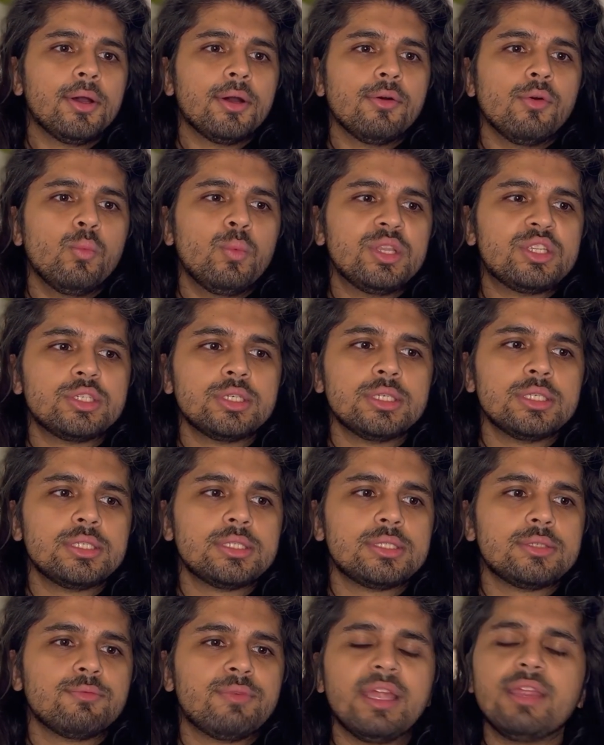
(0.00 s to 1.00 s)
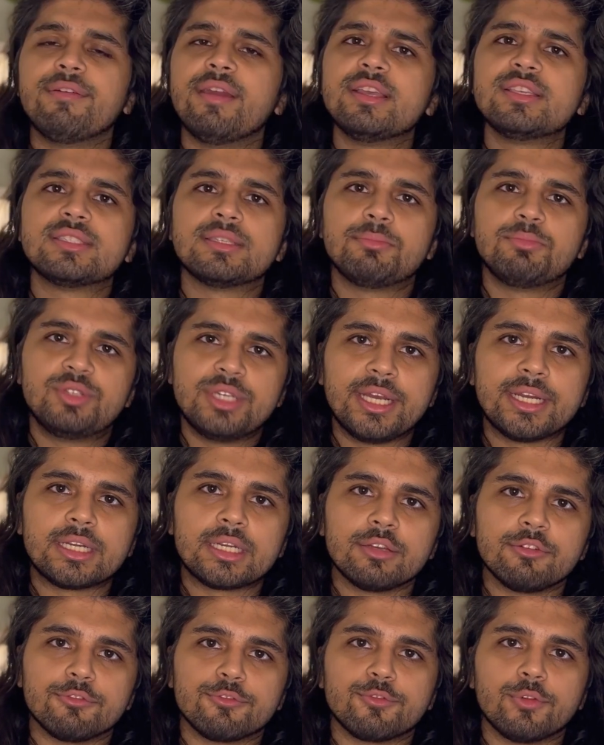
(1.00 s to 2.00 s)
which is very, very
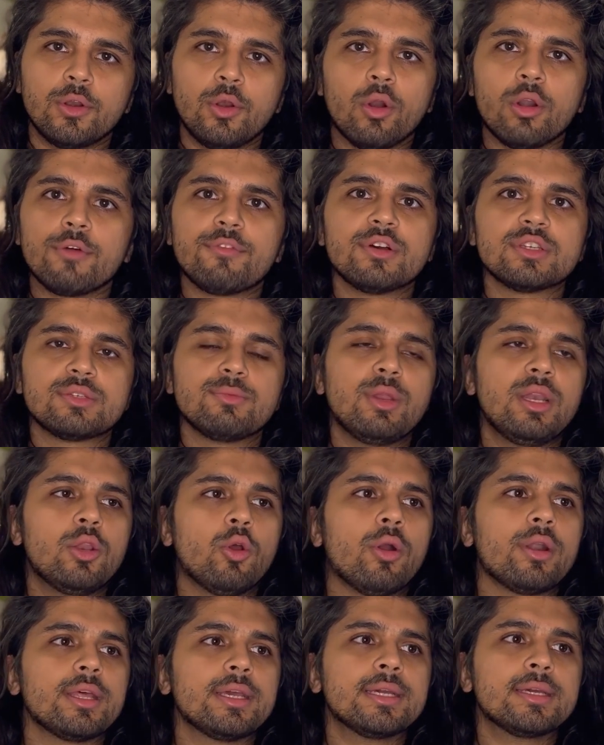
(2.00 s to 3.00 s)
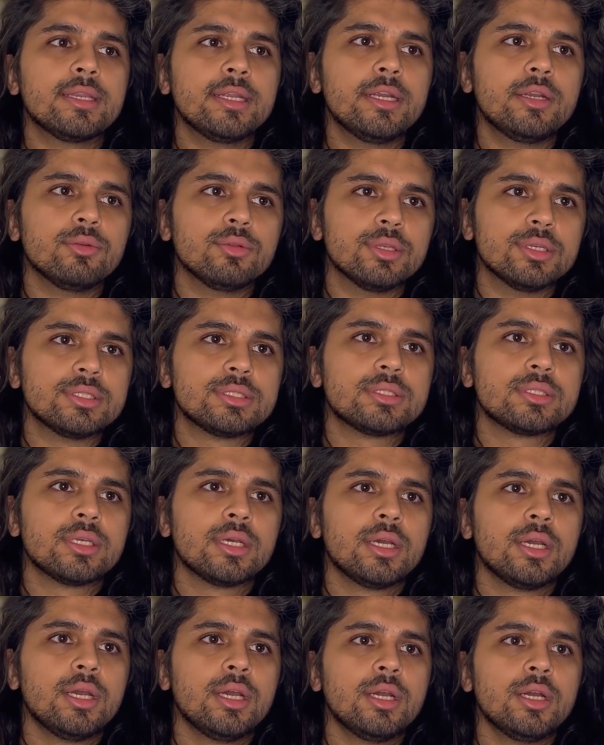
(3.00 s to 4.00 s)
subjective. A lot of us will not agree to this.
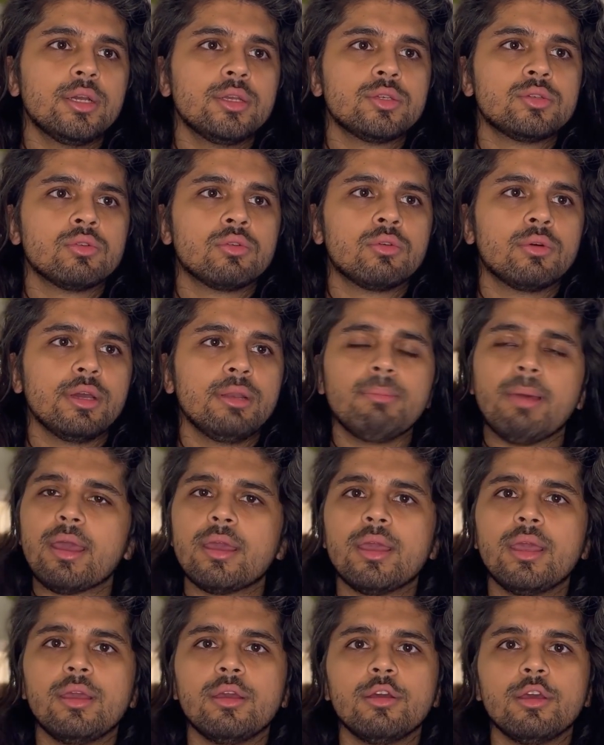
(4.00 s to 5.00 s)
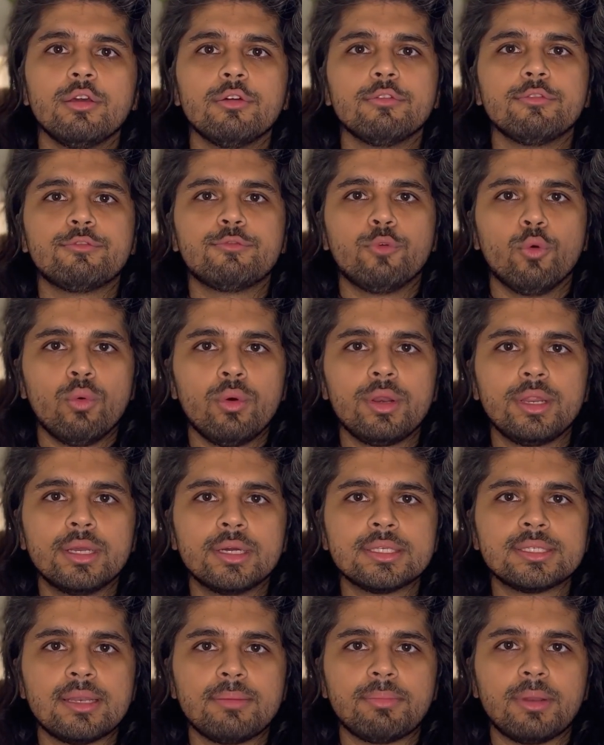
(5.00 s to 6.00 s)
So in my 4
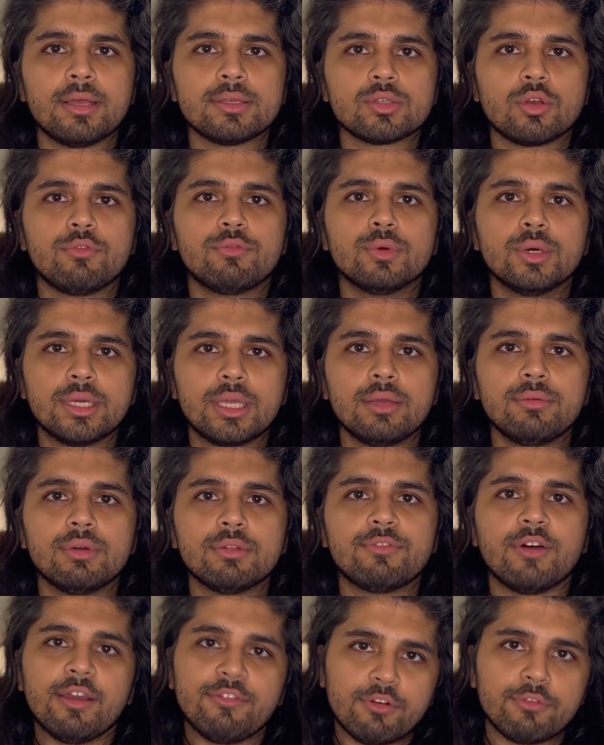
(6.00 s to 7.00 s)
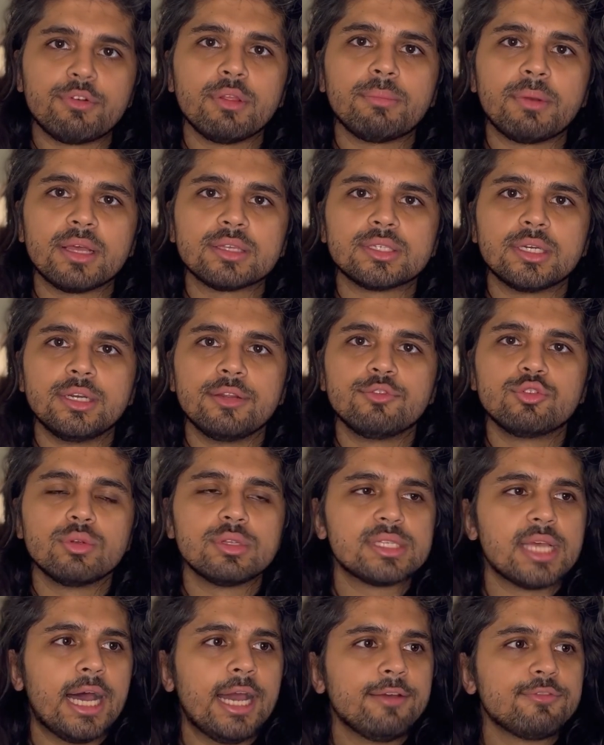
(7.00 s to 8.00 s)
years and plus of working with 550 plus individuals,
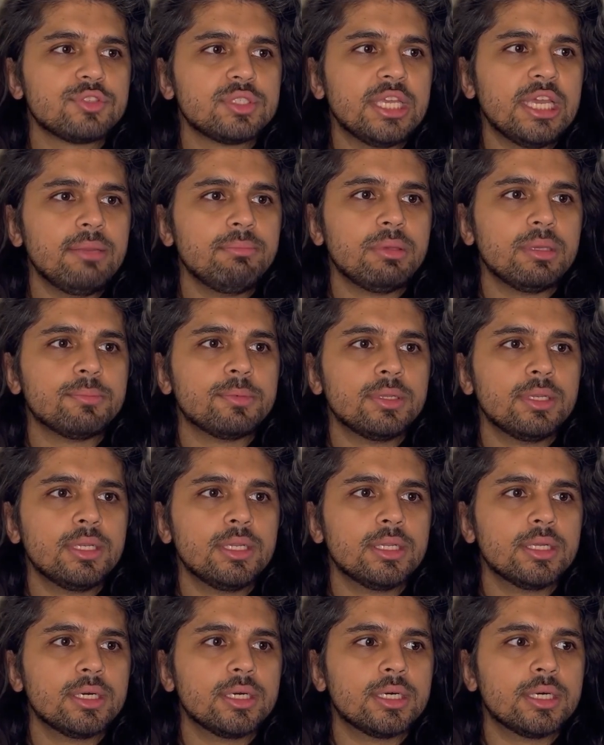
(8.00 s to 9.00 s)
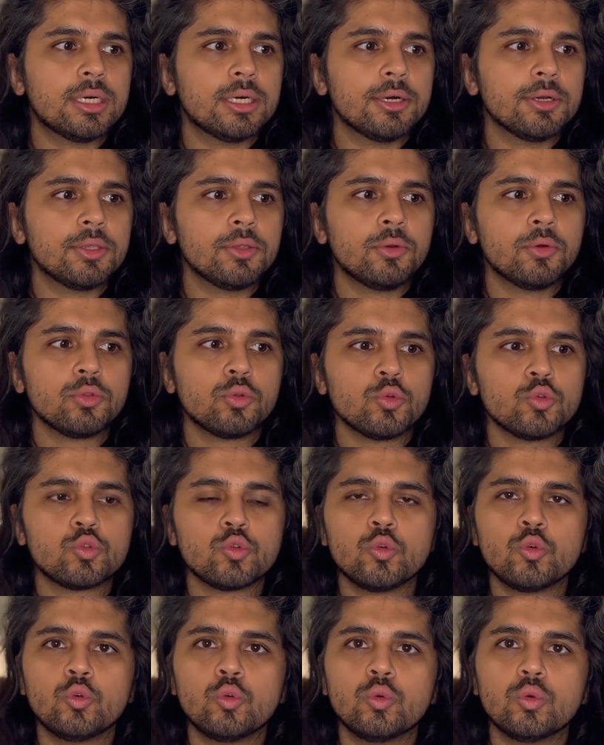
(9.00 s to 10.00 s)
I have seen people, those
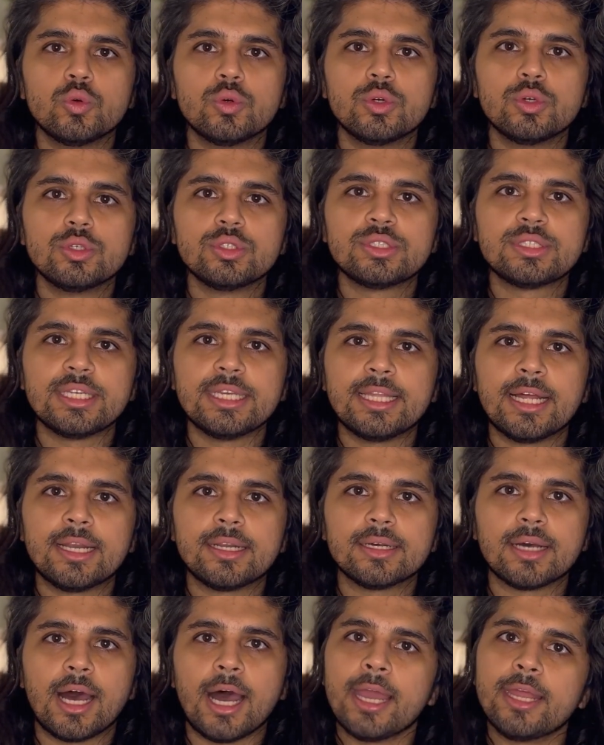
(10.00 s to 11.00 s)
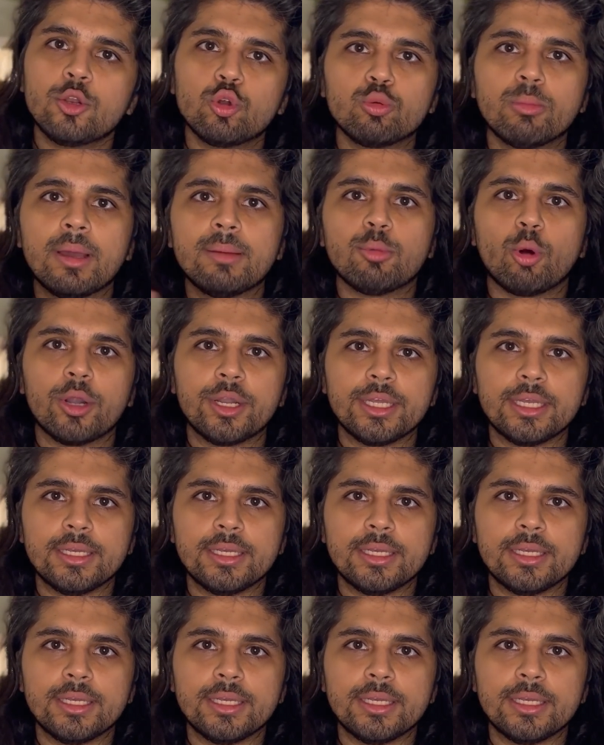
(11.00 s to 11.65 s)
who say that I know my body.